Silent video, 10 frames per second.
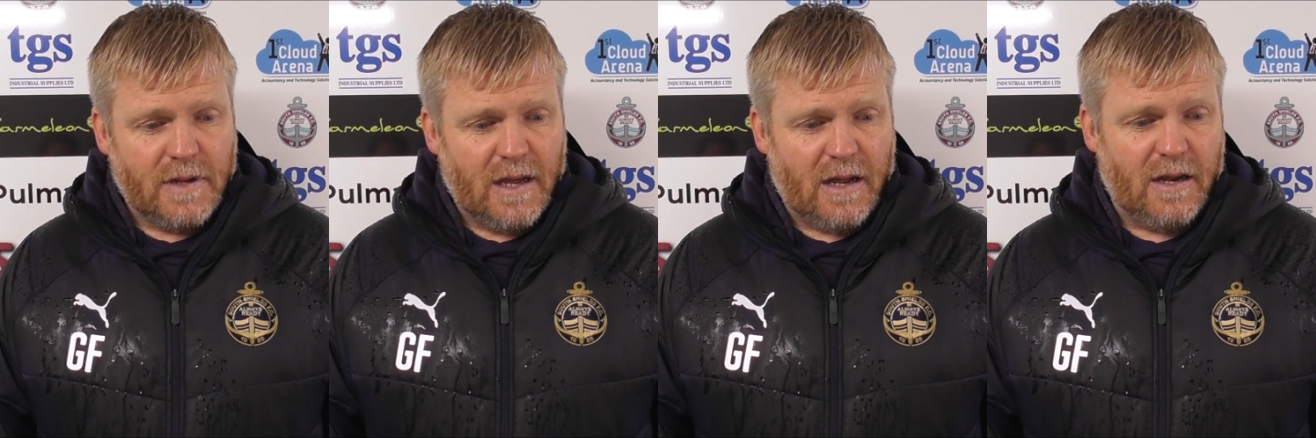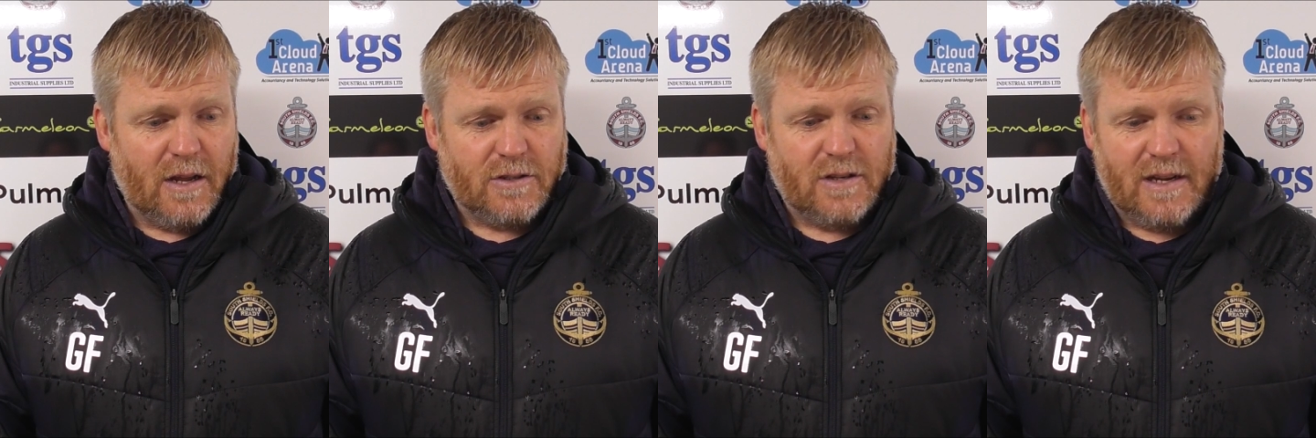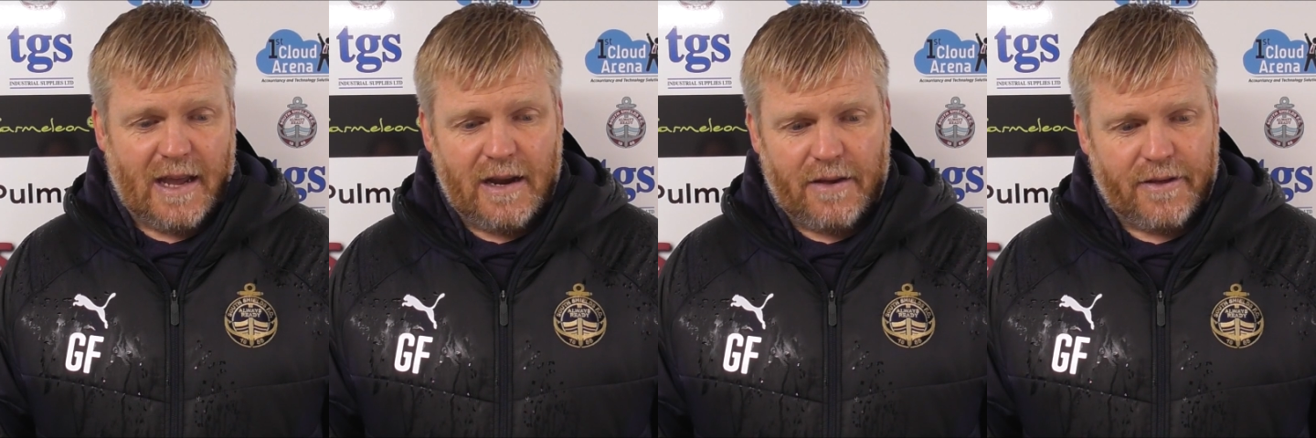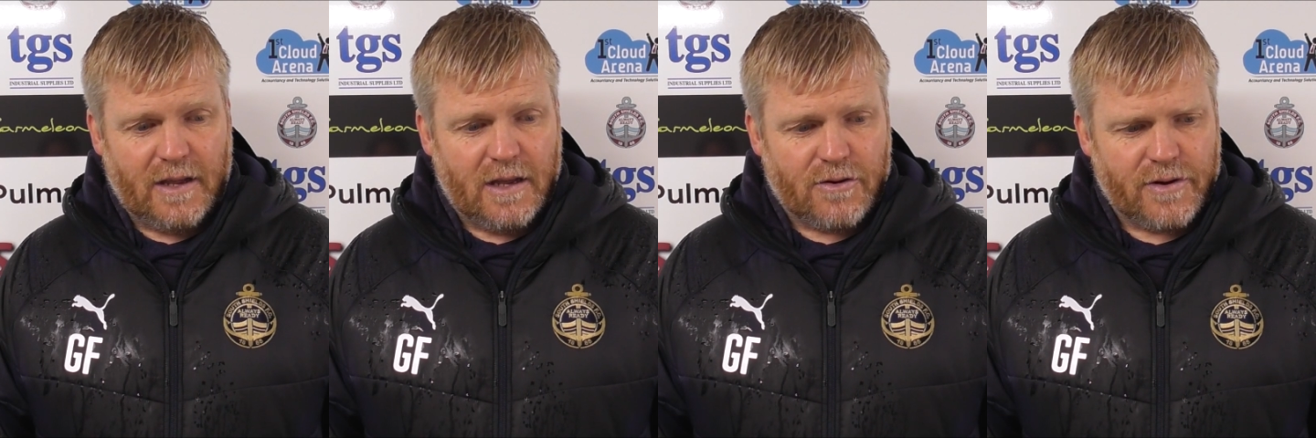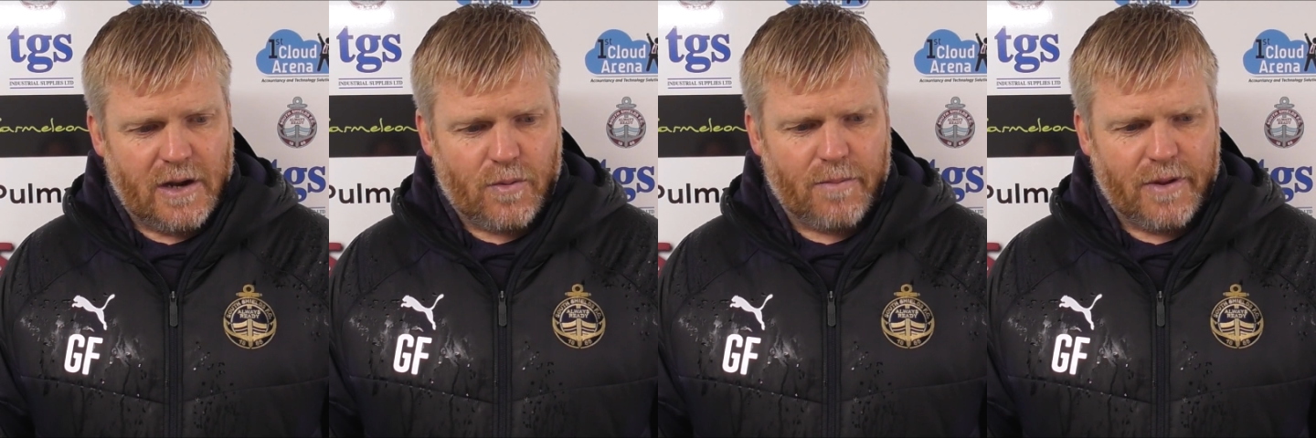I think he
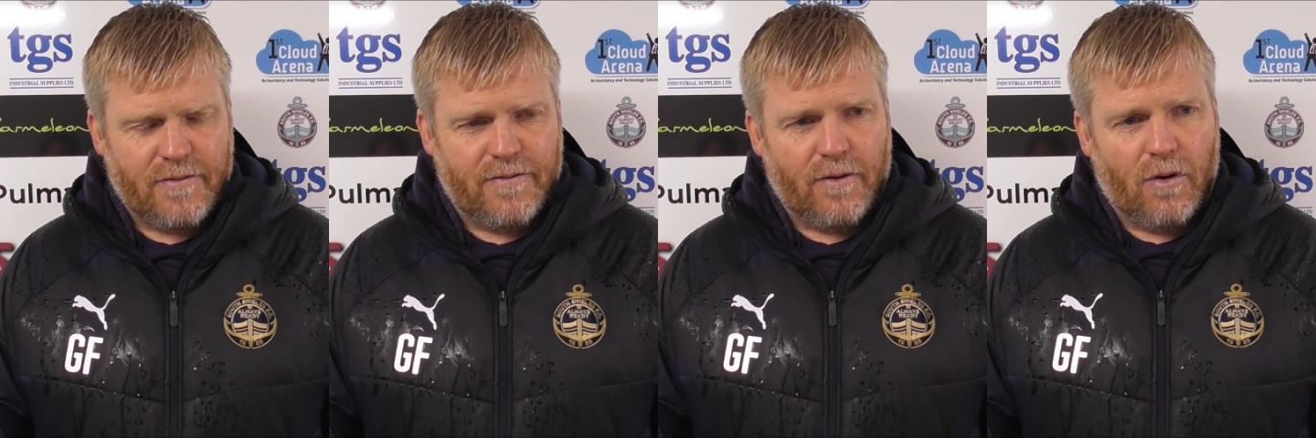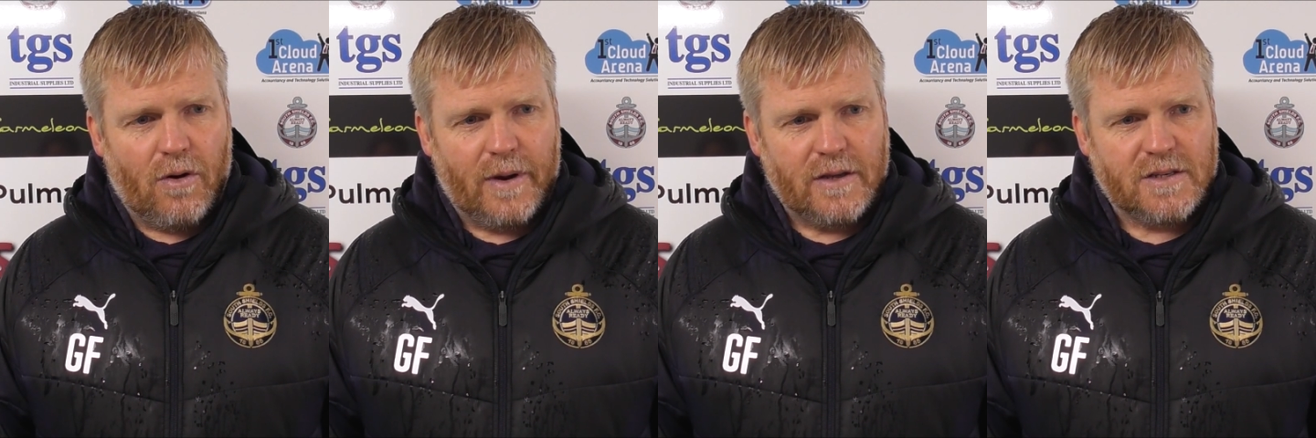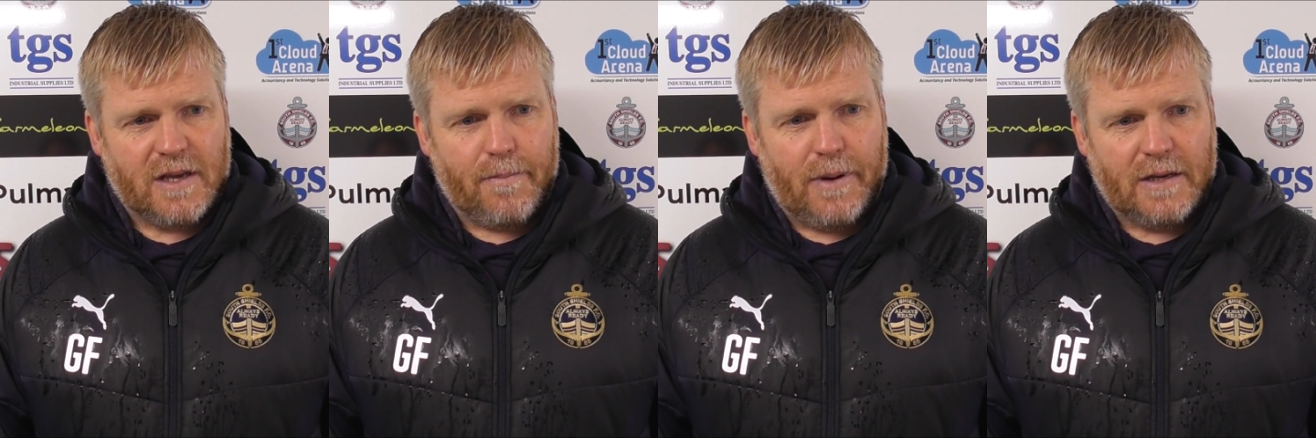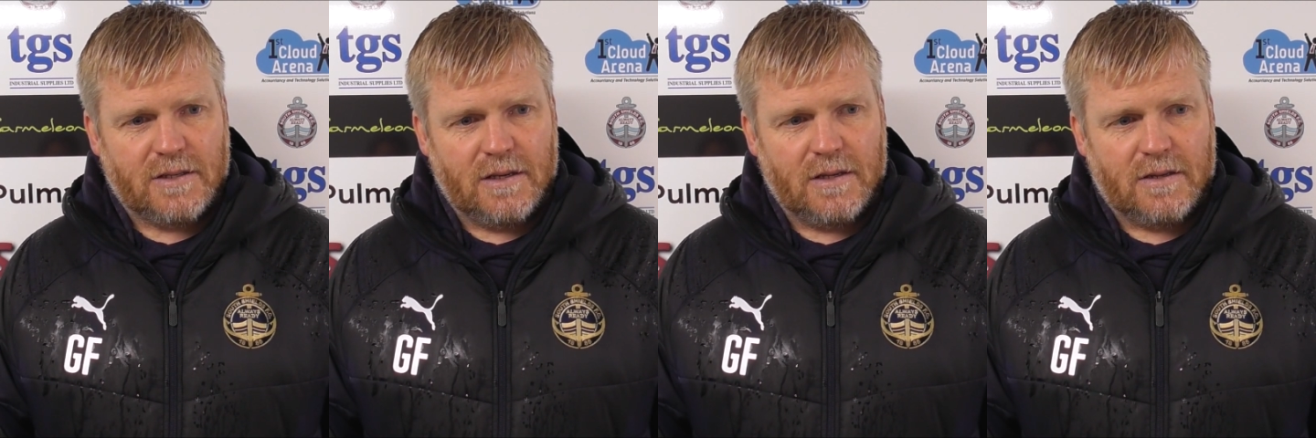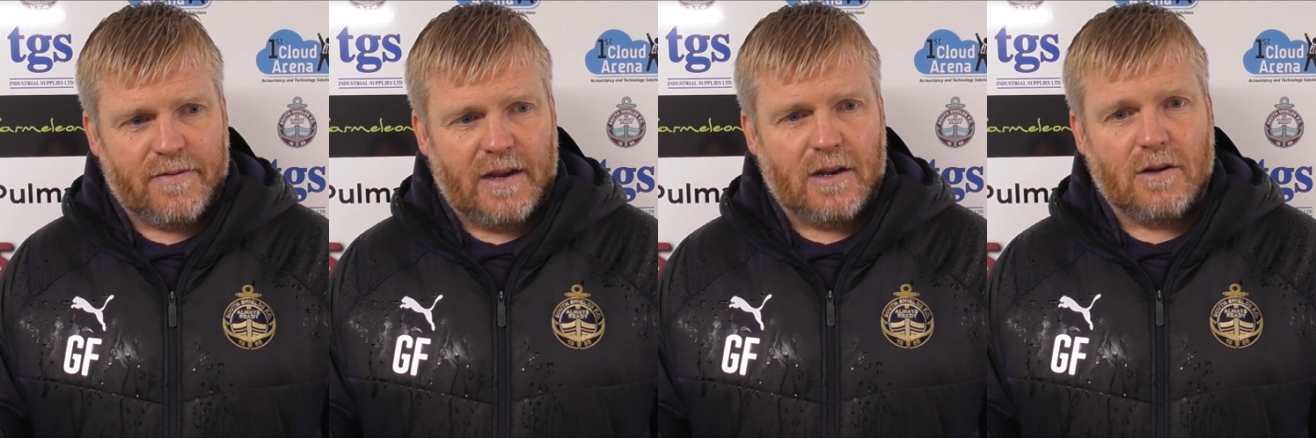created one before where he skipped past the
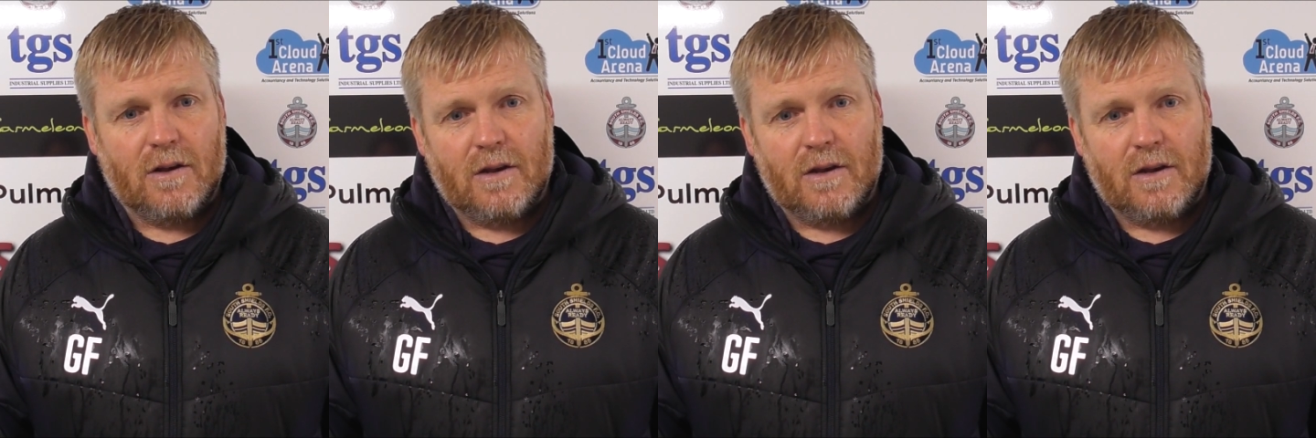defender.